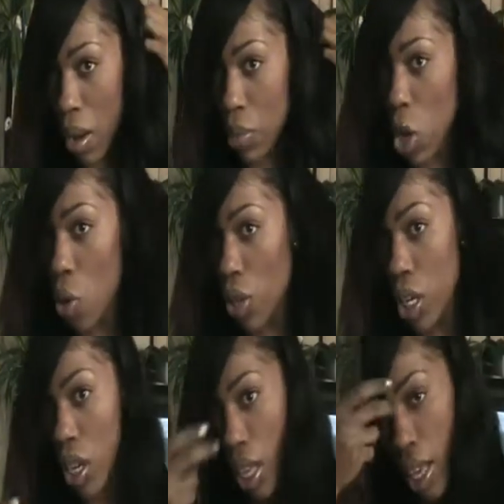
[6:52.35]
I'm going
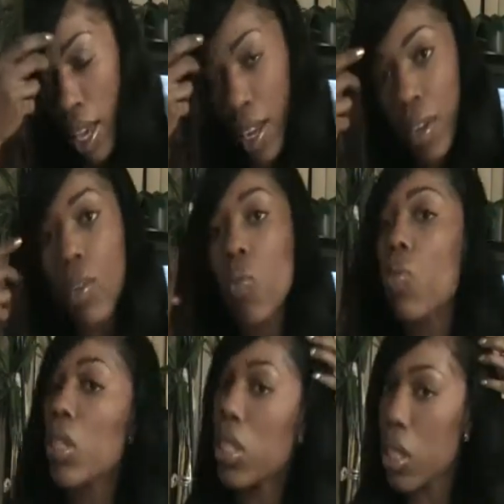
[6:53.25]
in
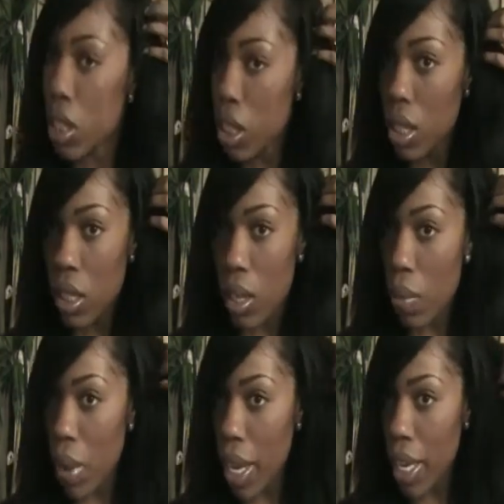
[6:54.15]

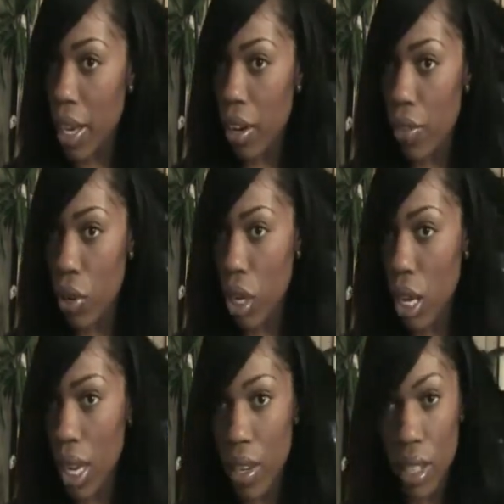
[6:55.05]
my hair for the
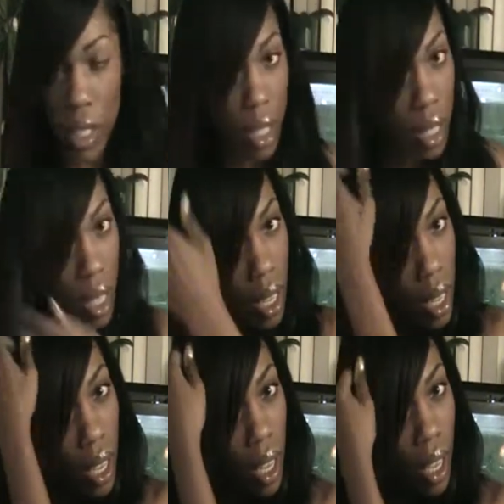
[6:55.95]
layers.
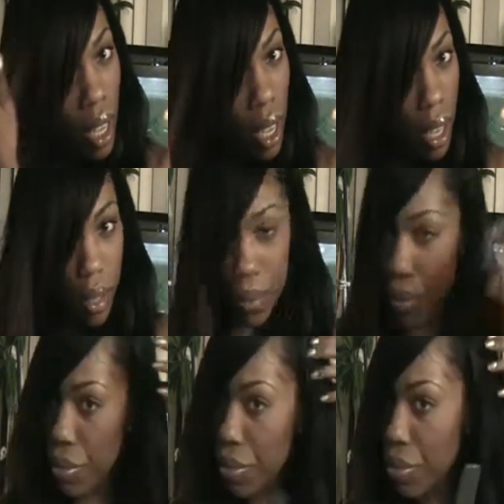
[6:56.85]
And
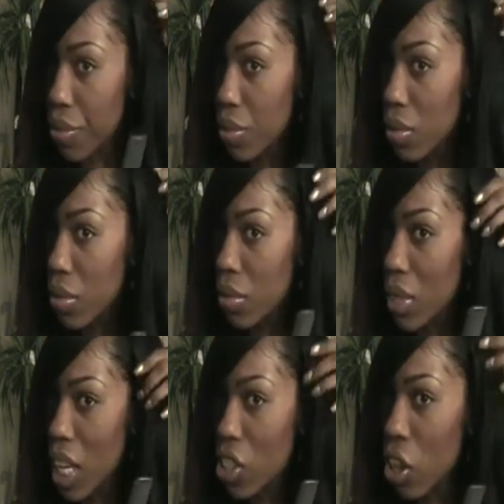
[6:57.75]

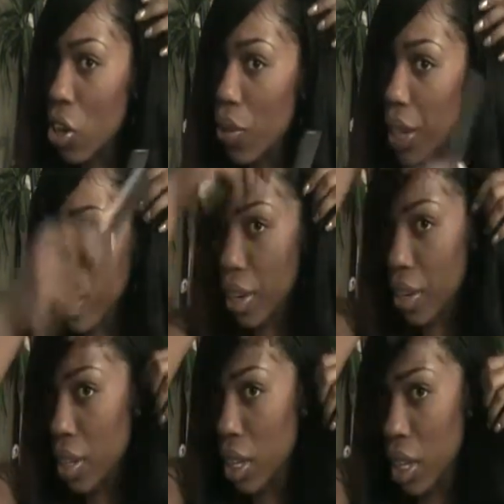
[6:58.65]
I start over here.
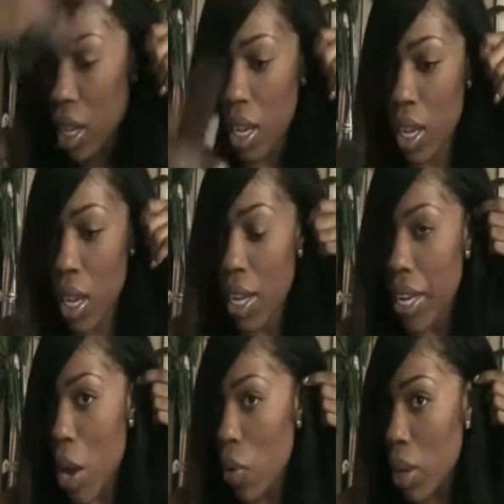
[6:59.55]

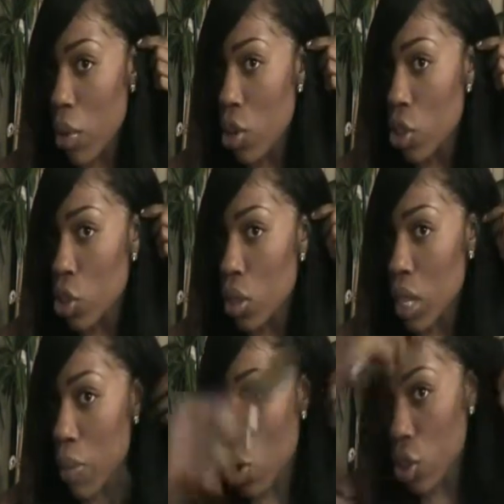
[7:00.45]
Now what I'm going to do is
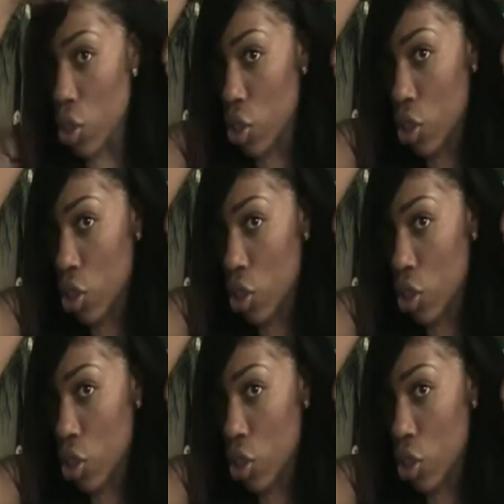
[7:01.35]
I'm going to